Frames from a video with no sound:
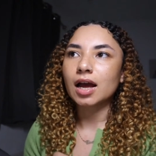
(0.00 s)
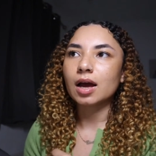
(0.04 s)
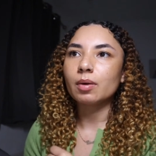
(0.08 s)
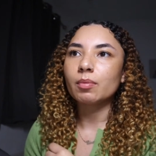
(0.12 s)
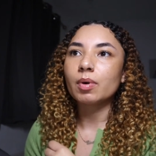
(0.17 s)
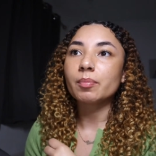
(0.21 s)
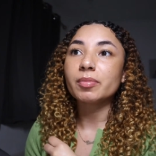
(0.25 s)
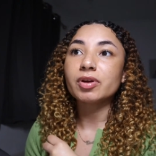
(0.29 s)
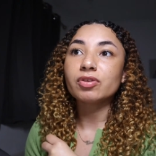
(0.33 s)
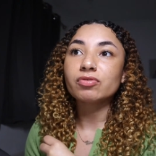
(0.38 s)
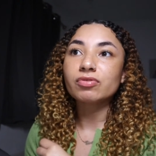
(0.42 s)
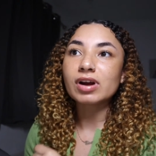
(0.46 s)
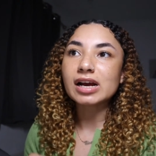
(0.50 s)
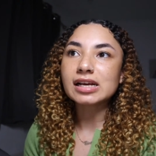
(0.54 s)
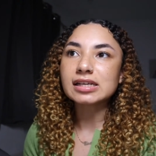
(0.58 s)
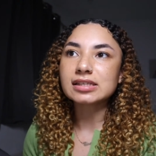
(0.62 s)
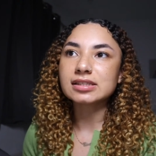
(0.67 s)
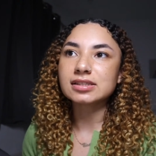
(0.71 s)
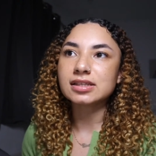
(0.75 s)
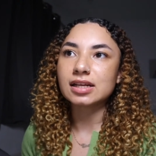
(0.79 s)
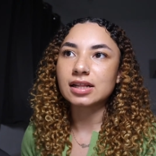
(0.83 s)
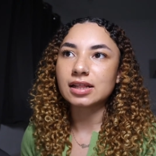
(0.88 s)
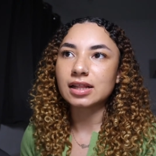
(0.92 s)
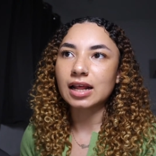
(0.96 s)
And when we
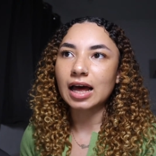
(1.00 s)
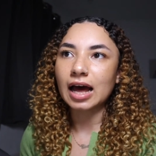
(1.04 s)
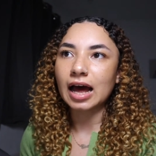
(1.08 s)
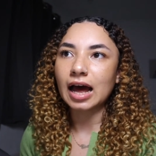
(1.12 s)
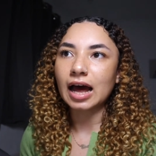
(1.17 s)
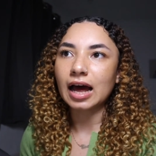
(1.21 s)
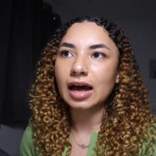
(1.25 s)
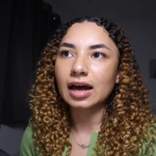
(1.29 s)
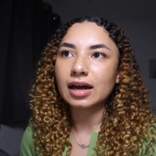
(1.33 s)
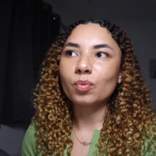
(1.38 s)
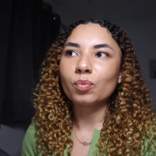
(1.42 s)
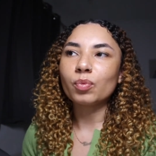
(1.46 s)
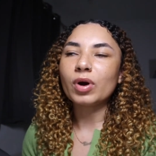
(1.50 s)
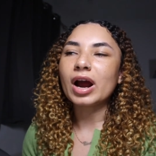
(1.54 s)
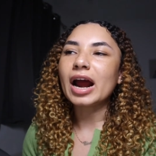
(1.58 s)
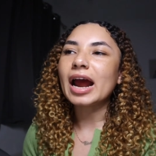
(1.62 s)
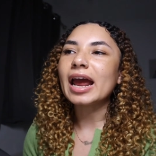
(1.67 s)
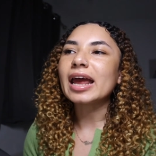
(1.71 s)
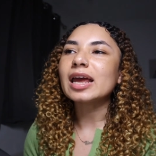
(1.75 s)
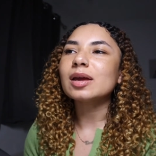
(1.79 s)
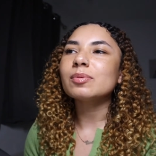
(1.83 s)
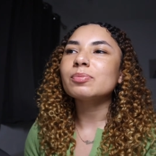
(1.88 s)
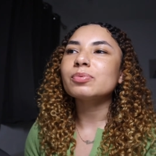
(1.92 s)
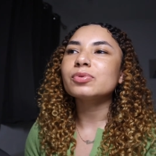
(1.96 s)
rest in that, we're
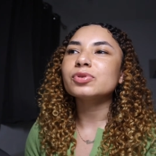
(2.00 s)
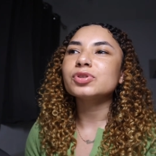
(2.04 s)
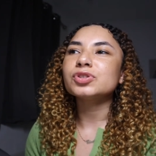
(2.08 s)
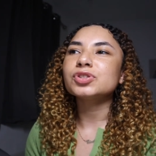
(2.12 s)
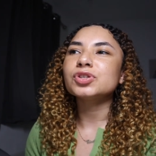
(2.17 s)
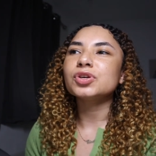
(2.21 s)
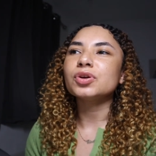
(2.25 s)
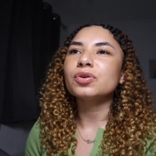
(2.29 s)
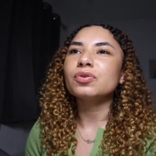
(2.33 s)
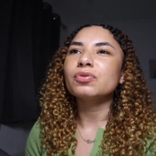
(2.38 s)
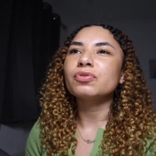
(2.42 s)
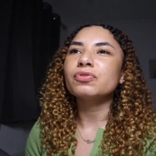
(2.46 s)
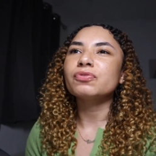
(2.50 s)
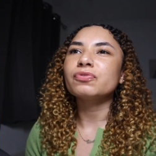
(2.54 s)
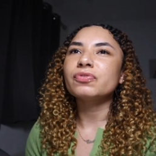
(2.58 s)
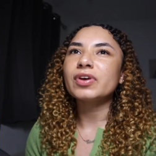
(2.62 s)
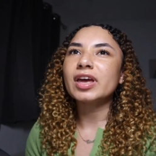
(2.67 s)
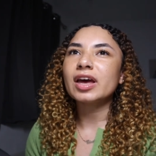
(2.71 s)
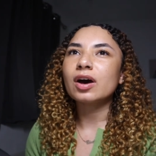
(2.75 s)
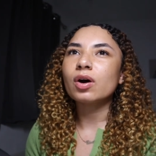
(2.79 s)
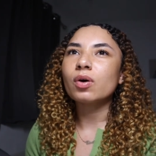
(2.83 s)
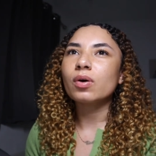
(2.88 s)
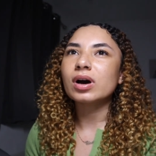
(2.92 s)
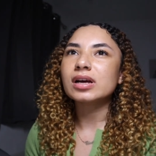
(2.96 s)
able to
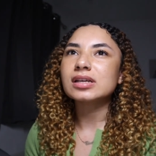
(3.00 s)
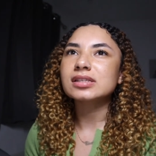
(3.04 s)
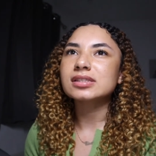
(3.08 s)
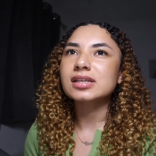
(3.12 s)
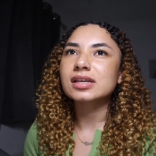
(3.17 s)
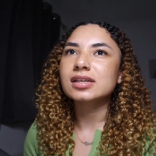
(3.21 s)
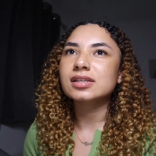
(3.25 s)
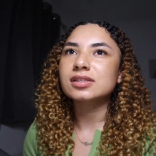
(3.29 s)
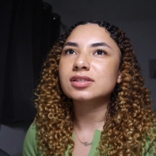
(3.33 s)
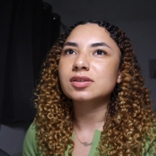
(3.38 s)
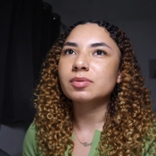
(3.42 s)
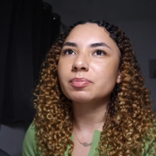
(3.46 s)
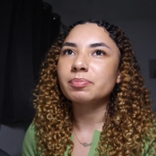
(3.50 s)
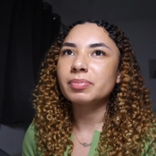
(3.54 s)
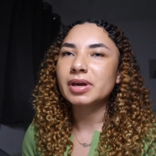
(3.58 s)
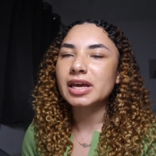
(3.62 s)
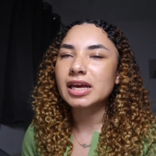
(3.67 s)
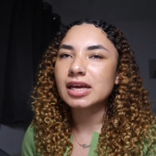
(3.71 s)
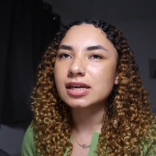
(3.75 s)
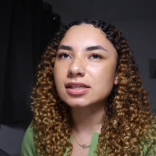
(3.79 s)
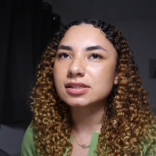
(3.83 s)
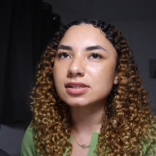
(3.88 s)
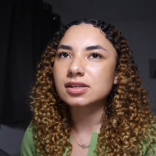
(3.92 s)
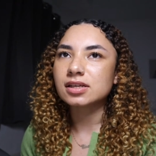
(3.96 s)
feel a sense of
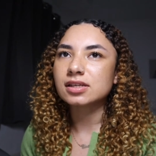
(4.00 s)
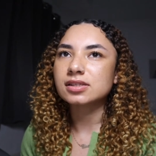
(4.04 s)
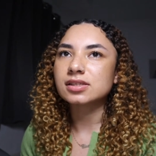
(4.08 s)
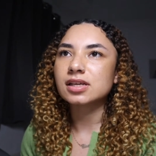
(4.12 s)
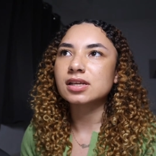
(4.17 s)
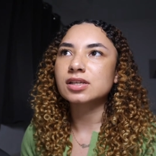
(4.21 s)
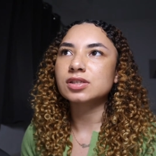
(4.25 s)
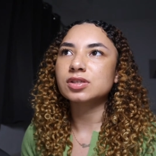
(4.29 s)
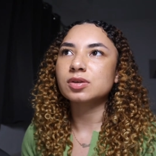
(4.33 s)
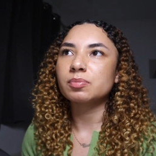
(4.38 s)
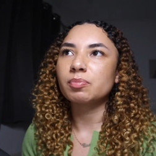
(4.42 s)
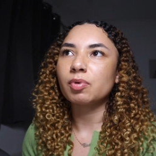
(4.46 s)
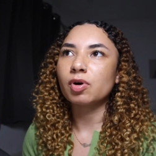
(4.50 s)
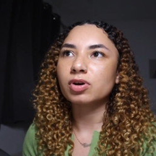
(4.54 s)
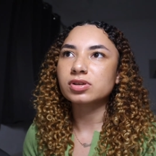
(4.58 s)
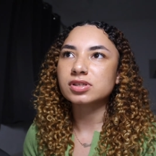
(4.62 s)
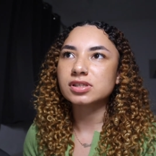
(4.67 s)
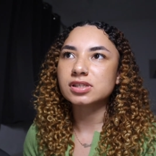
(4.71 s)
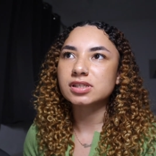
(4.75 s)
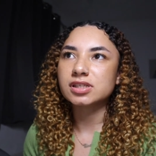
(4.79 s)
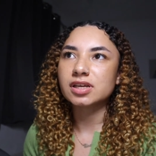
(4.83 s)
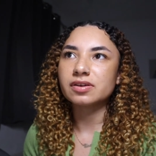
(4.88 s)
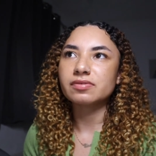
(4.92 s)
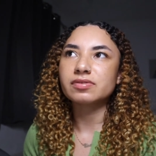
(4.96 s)
peace and a sense of
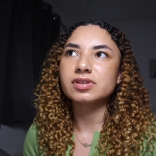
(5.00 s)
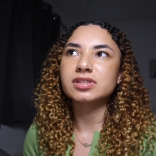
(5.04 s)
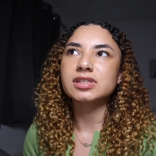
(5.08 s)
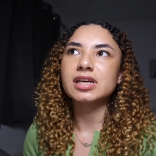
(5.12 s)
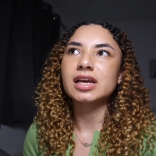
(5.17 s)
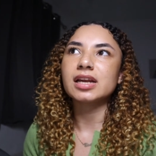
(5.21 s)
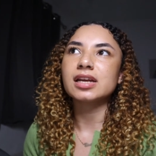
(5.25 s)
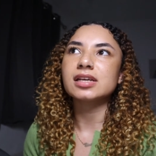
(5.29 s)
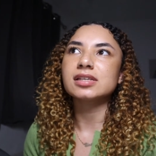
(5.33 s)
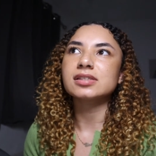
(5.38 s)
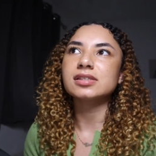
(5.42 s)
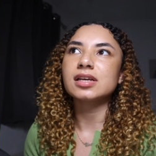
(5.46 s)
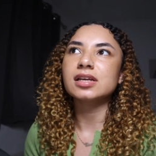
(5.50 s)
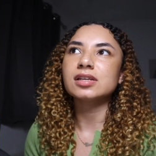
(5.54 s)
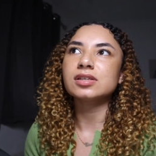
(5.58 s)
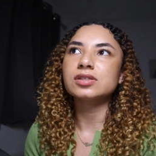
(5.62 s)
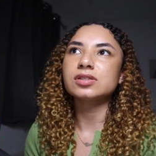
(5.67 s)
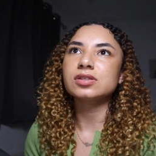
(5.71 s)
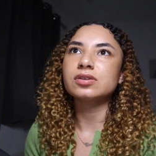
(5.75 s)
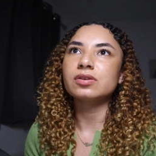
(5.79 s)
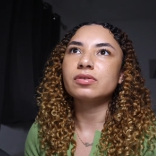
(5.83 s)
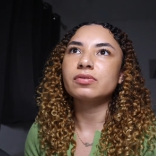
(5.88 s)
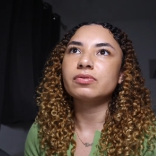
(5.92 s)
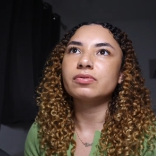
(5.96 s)
positivity and a
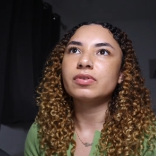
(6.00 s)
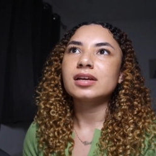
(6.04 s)
sense of